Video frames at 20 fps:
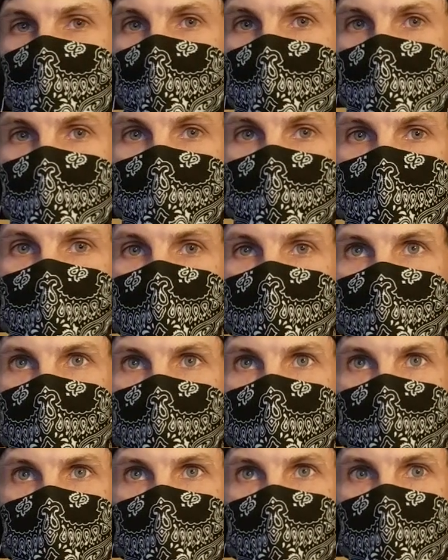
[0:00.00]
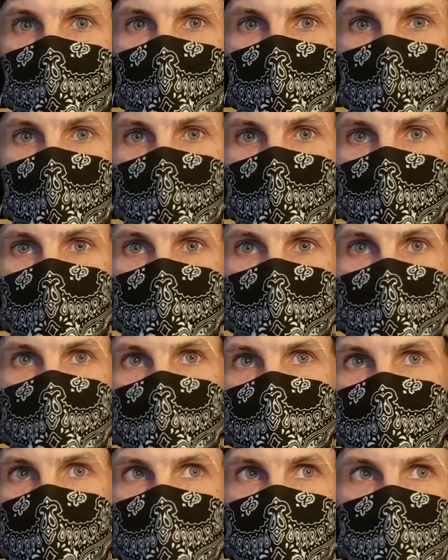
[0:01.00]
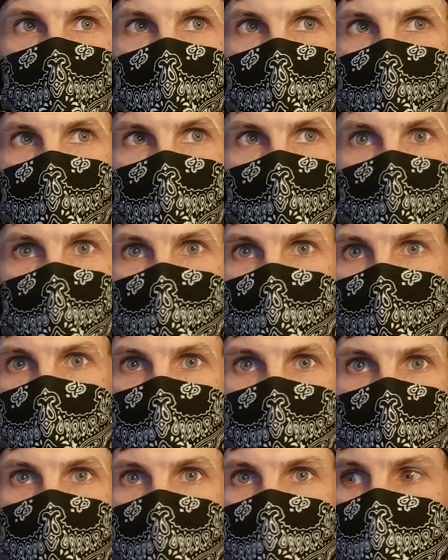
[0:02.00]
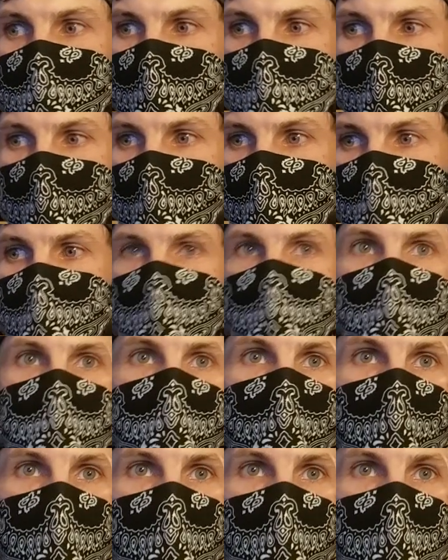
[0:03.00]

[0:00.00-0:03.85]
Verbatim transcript: um, and from what I can gather,